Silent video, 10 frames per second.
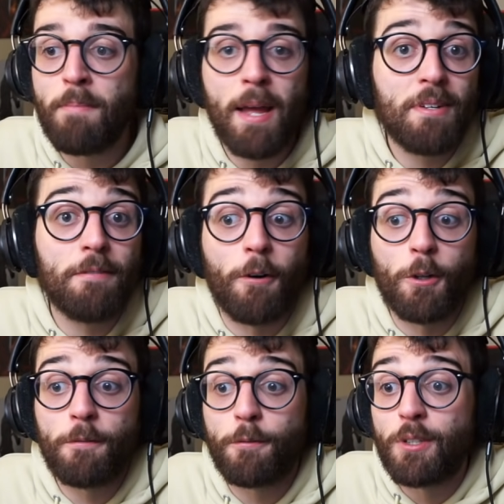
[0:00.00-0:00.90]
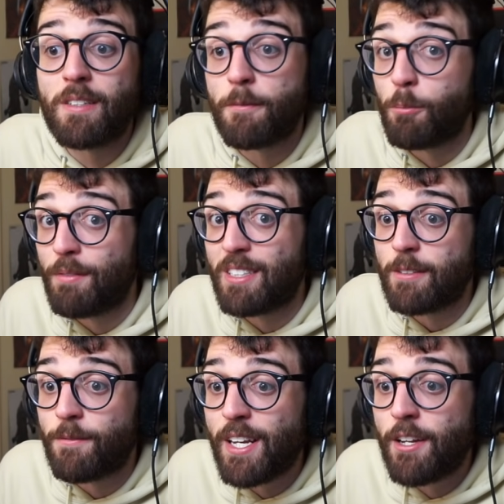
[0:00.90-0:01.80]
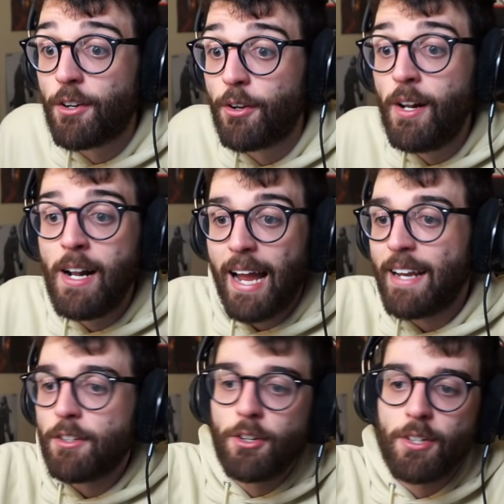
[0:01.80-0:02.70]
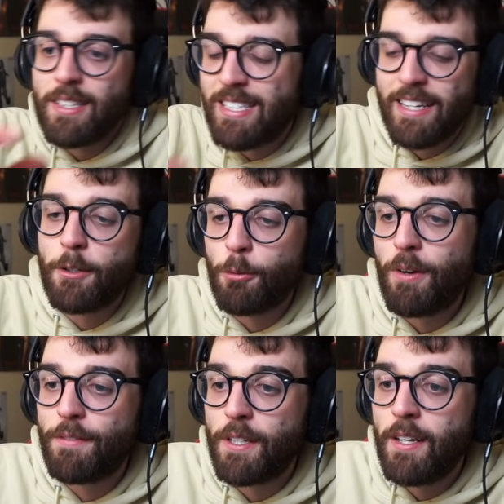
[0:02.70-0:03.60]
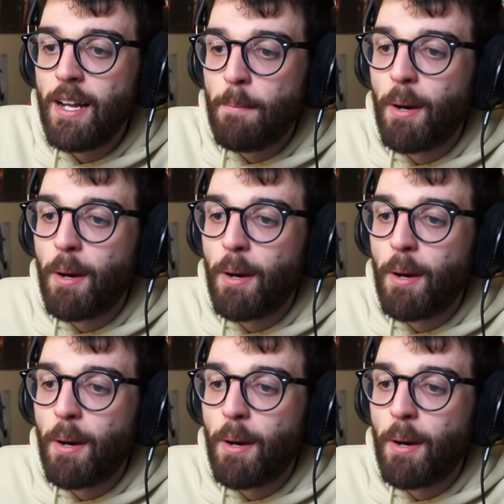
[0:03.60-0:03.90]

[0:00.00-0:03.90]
maybe follow through with this video and go and tinker with it.